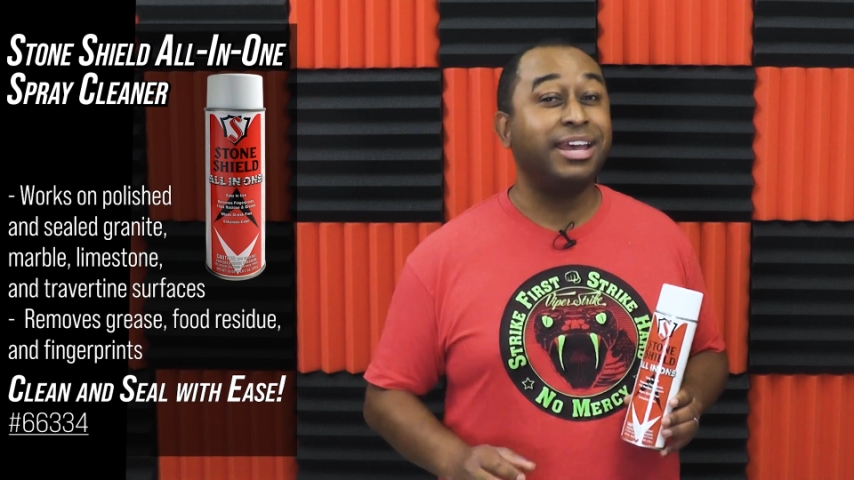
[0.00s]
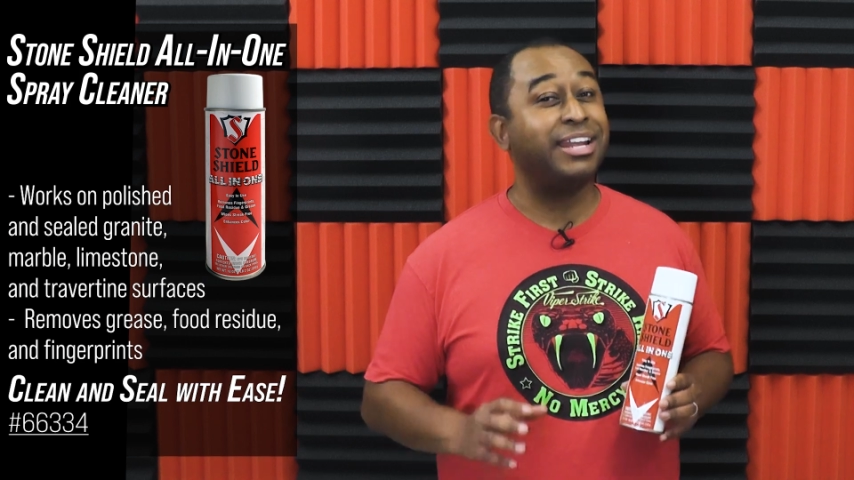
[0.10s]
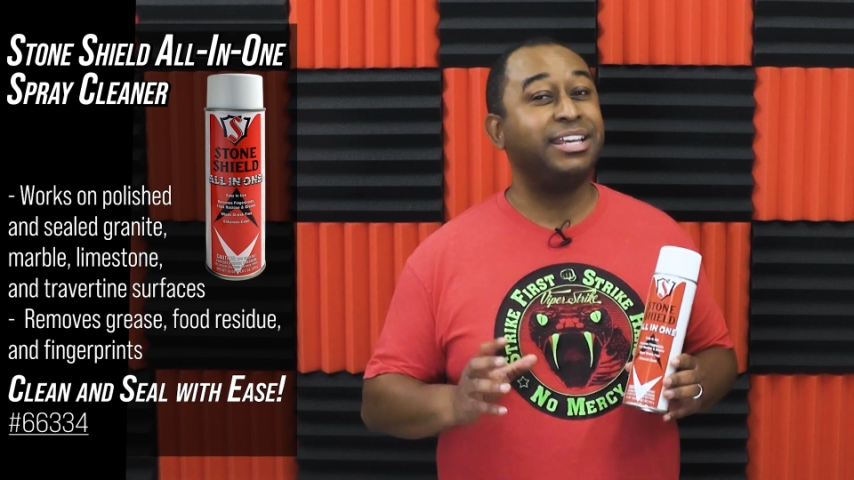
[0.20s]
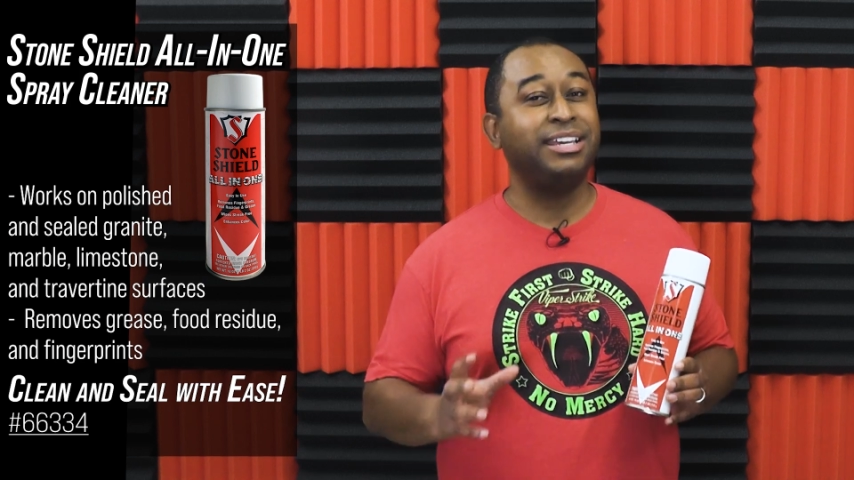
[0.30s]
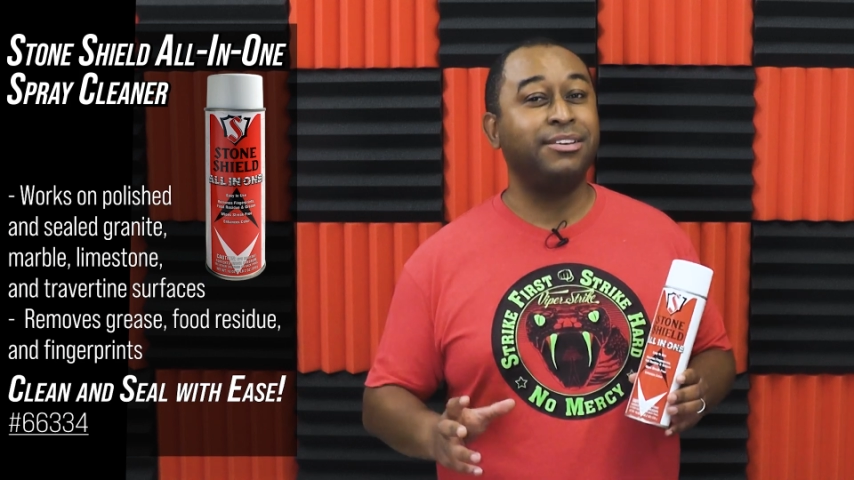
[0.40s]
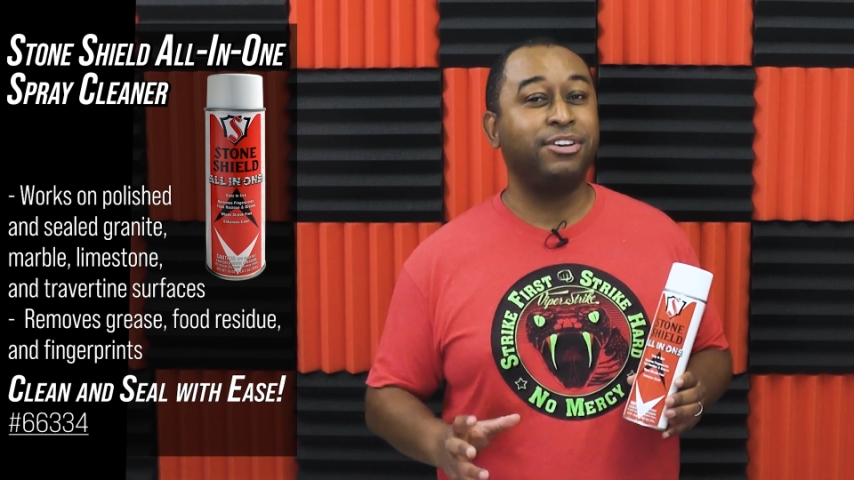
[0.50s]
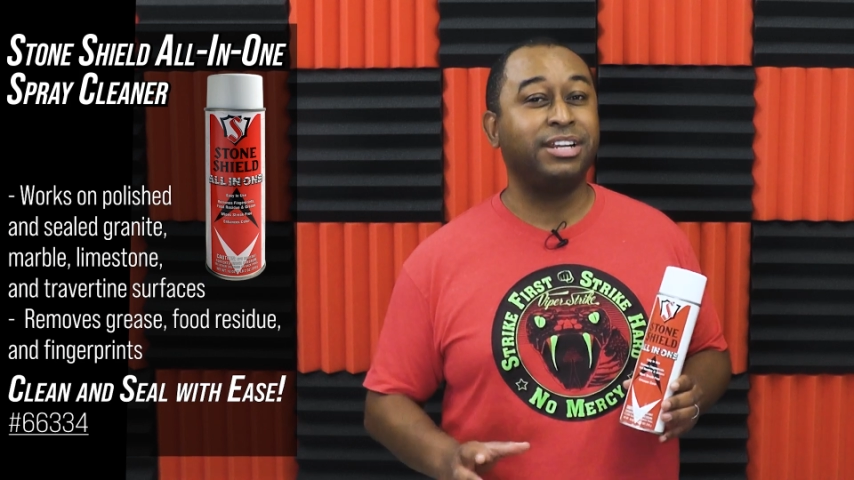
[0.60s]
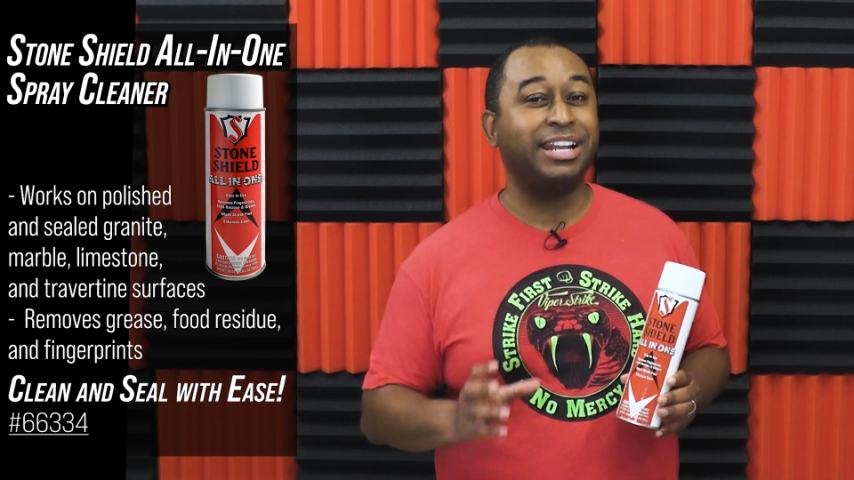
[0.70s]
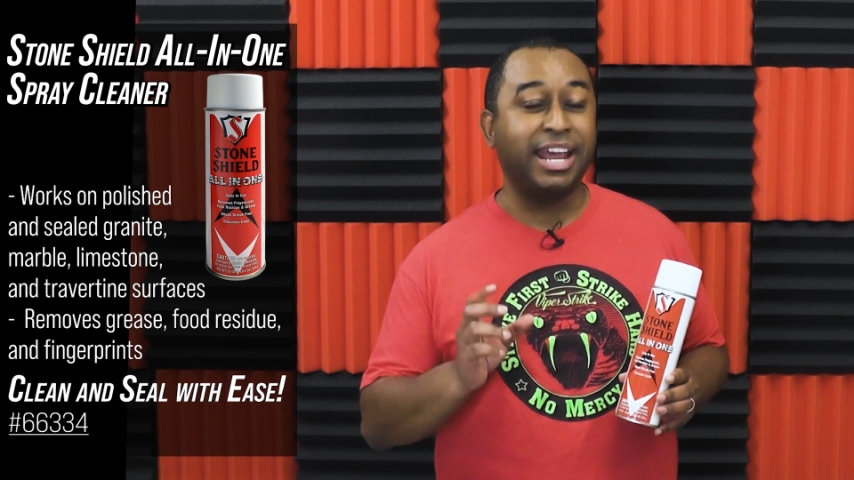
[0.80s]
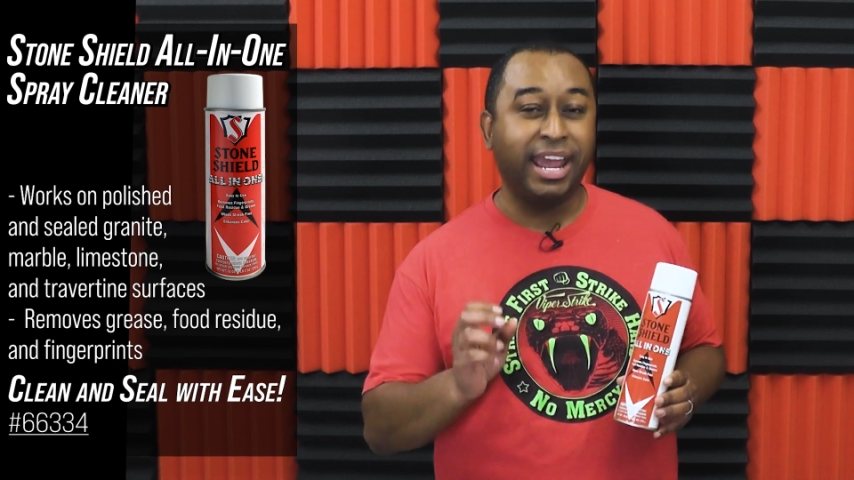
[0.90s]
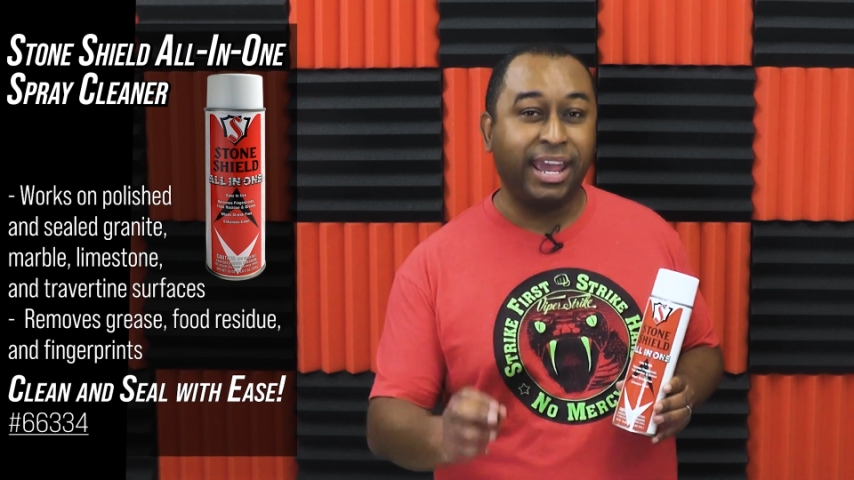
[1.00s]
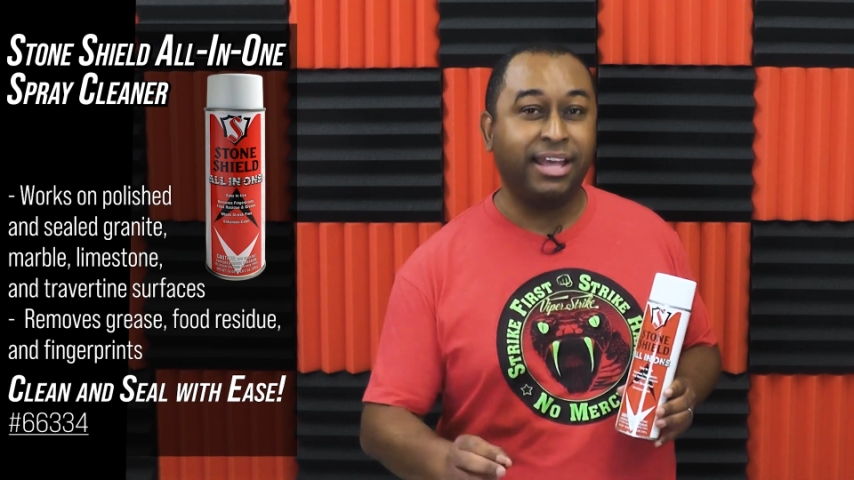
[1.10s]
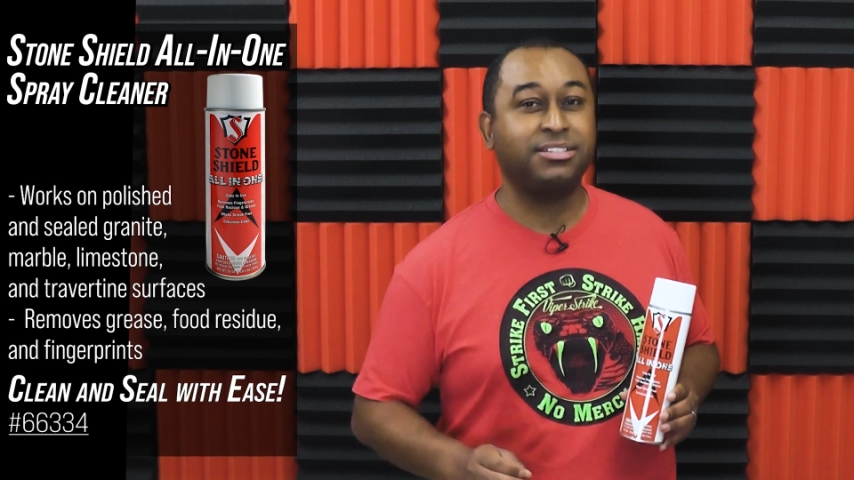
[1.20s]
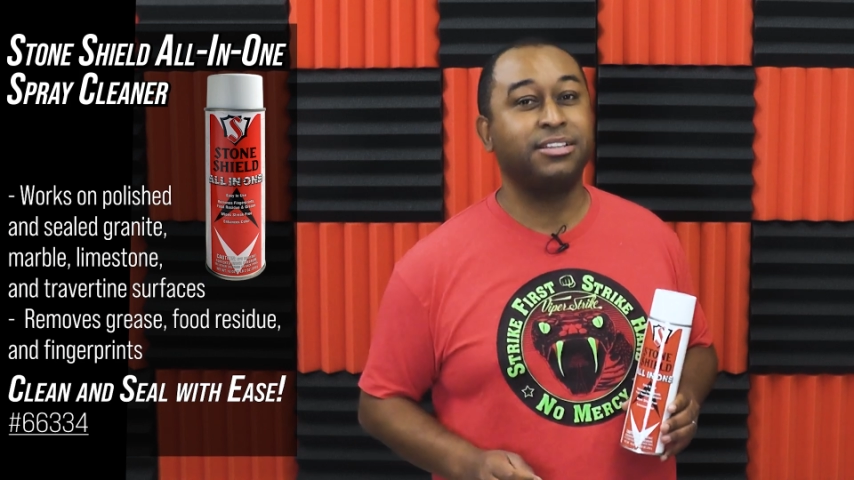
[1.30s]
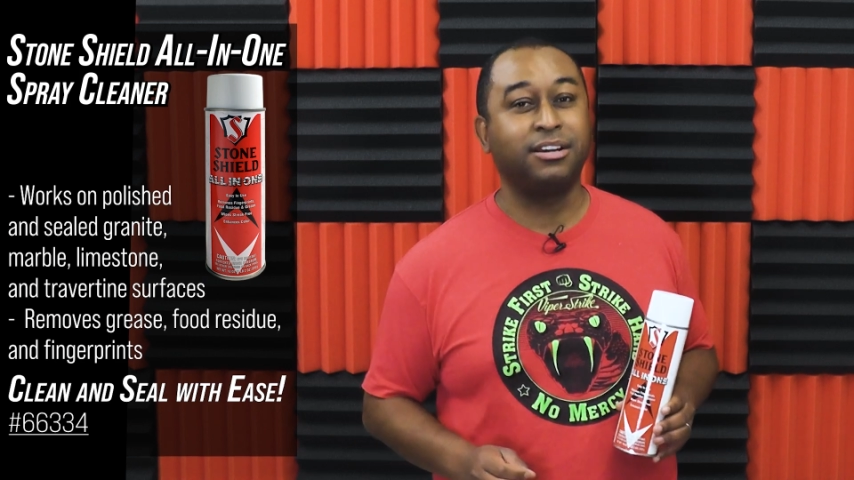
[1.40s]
and even enhance the